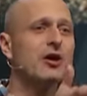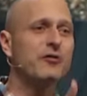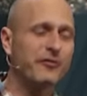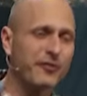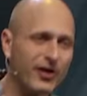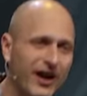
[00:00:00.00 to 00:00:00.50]

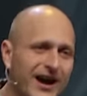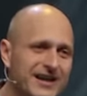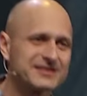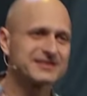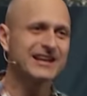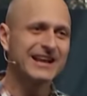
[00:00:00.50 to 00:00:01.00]
for
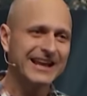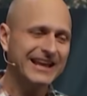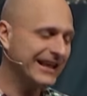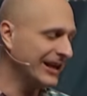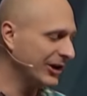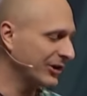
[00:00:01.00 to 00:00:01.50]
us
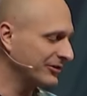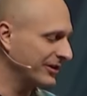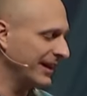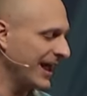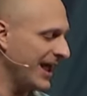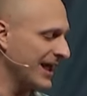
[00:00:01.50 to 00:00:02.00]
here
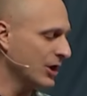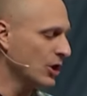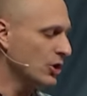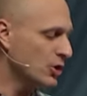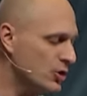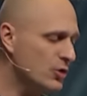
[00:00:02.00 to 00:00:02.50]
today.
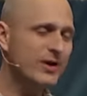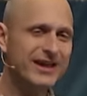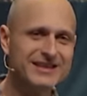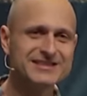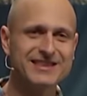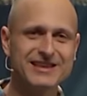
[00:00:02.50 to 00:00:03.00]
Who
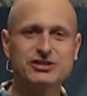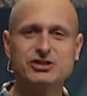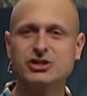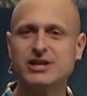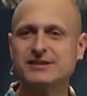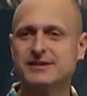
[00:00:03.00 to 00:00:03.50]
is this
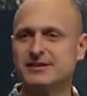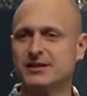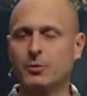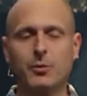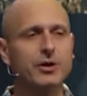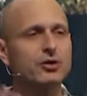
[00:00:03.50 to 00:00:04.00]
Jesus?
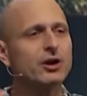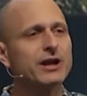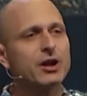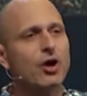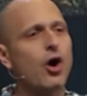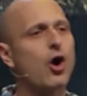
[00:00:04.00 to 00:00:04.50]
And when we look
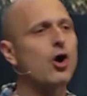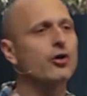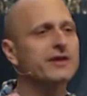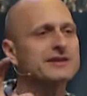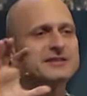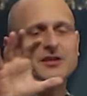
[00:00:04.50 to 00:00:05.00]
at all
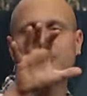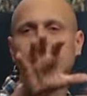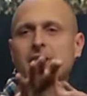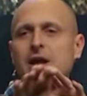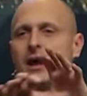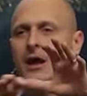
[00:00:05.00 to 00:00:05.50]
these
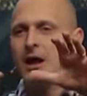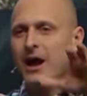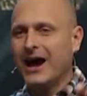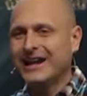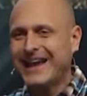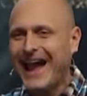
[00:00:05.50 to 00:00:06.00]
different
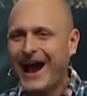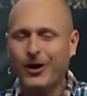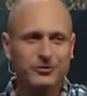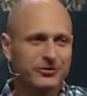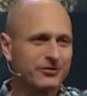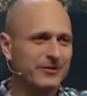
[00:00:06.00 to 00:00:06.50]

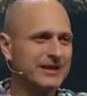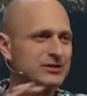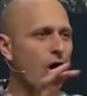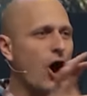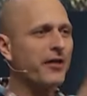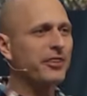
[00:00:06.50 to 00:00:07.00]
accounts, these
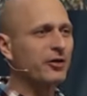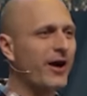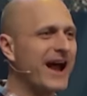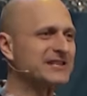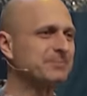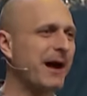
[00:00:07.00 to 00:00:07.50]

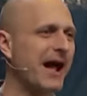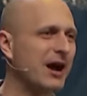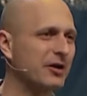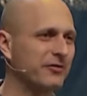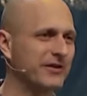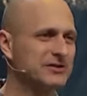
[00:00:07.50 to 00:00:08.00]
authorized
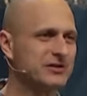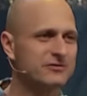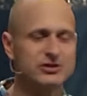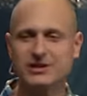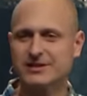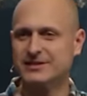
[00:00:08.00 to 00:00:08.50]
biographies of
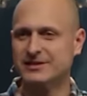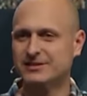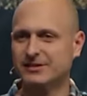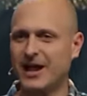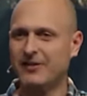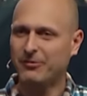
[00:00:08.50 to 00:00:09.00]
Jesus'
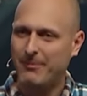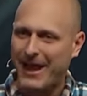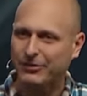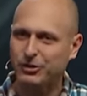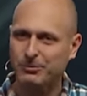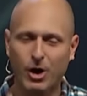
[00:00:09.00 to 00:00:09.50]
life,
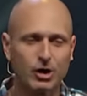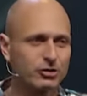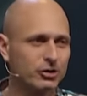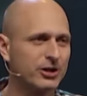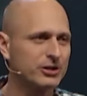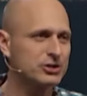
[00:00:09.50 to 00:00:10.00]
Matthew, Mark,
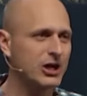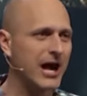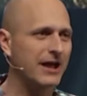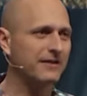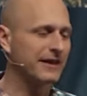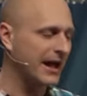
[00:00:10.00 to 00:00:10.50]
Luke, and
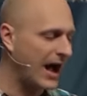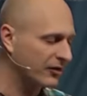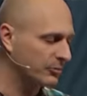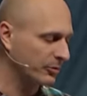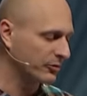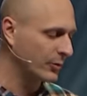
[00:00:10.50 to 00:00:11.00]
John, the Gospels,